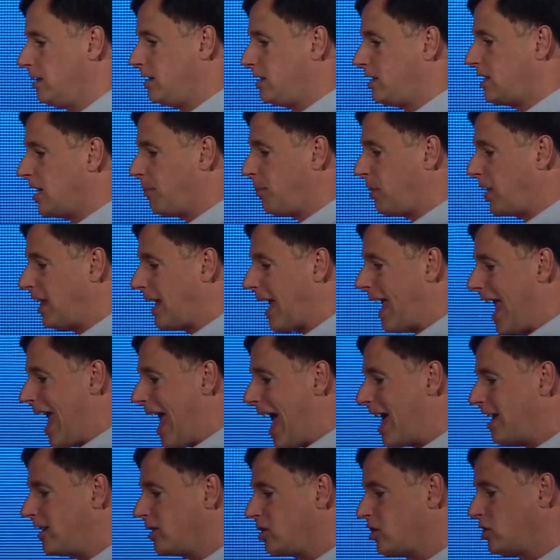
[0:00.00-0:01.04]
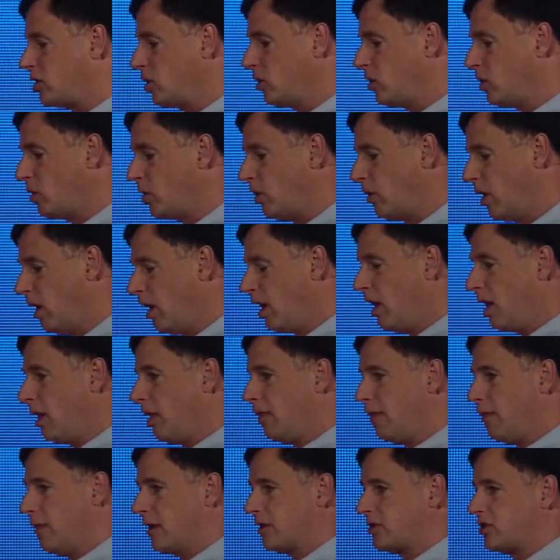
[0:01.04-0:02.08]
tip of the hat to
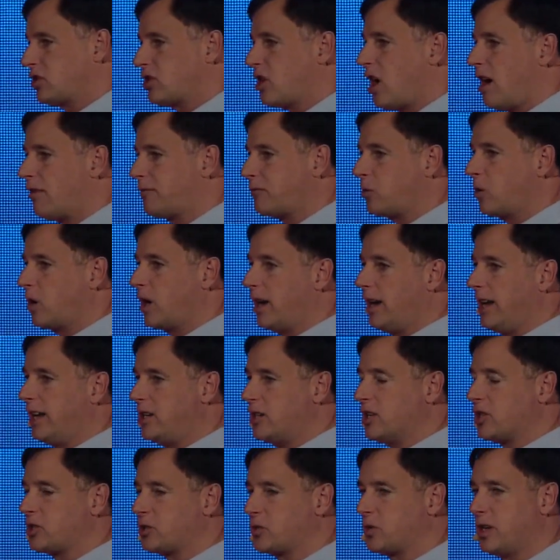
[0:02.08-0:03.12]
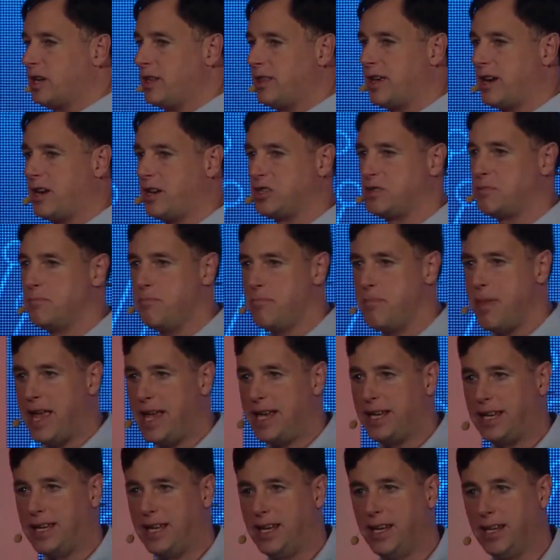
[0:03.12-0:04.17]
the software industry that is
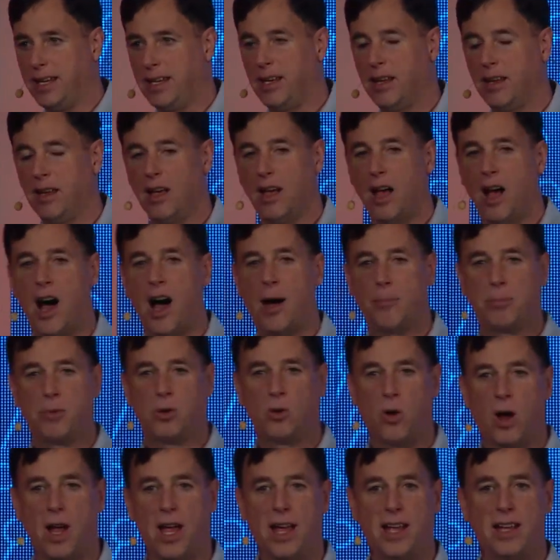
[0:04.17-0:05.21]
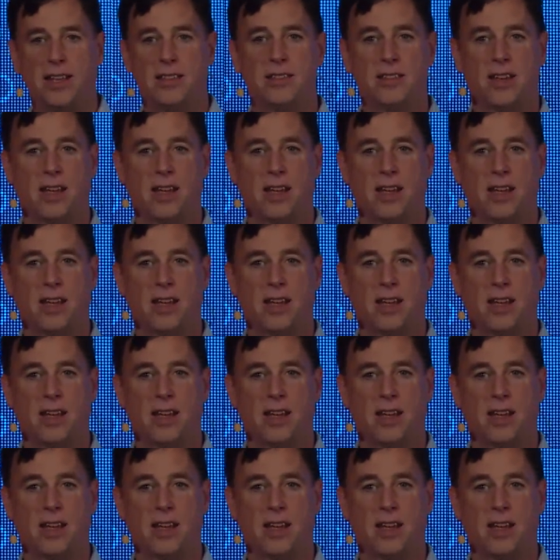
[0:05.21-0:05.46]
making upgrades